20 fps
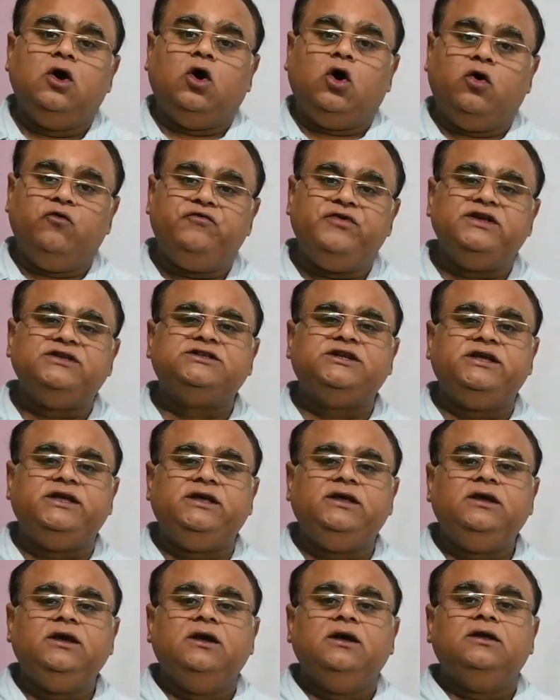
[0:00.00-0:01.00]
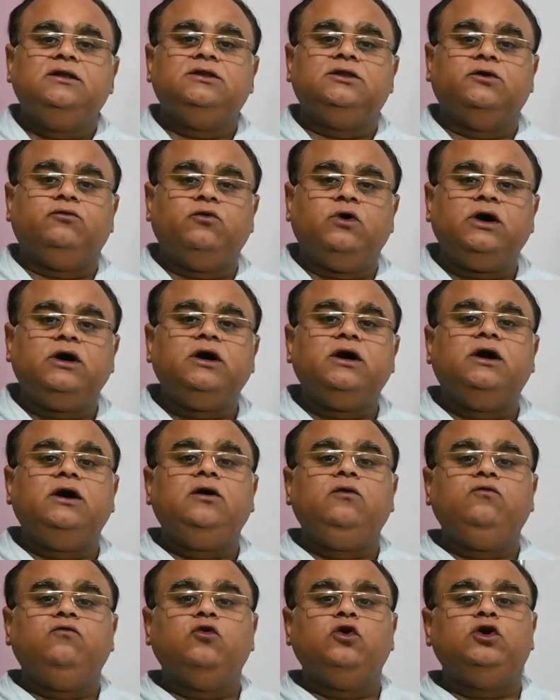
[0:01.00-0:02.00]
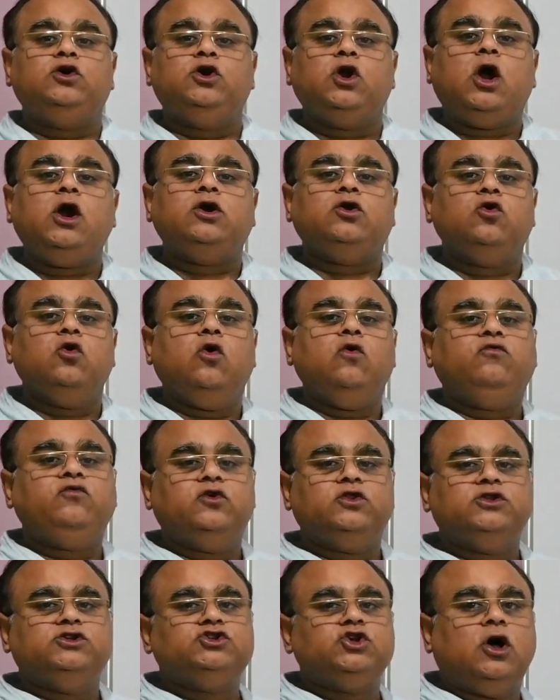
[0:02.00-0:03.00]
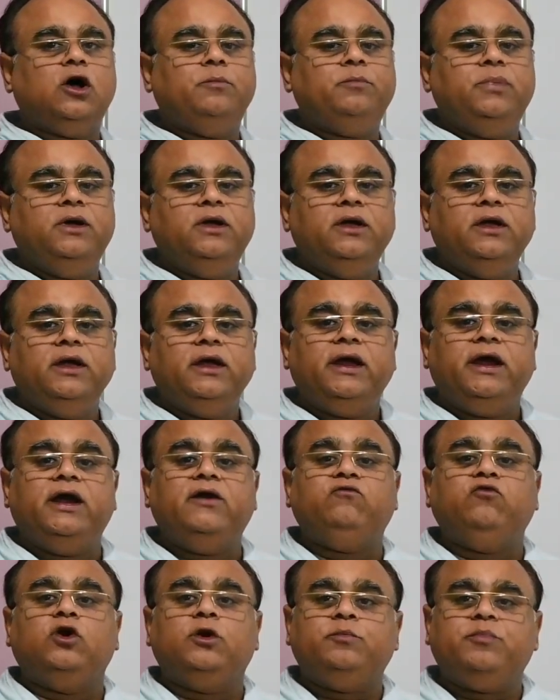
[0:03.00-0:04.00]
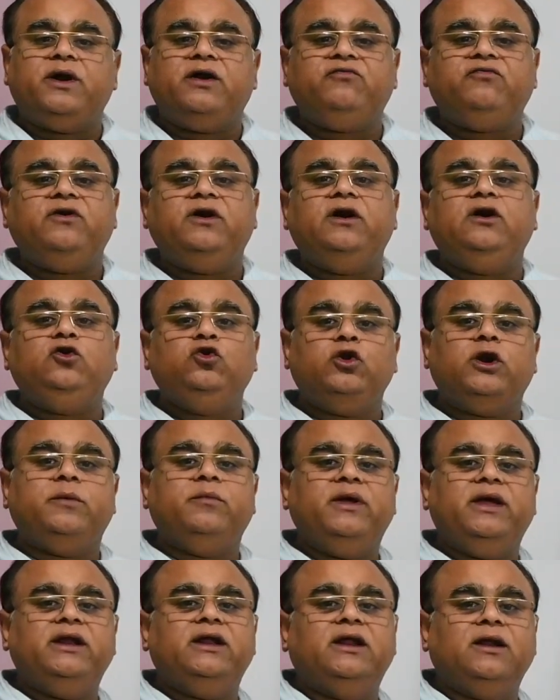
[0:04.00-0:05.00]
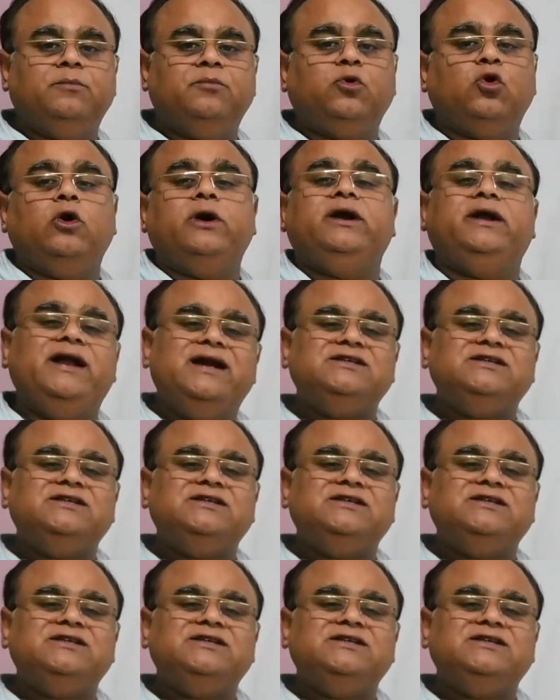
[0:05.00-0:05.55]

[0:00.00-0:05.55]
obviously the worker would not go for the job, it would prefer to remain unemployed.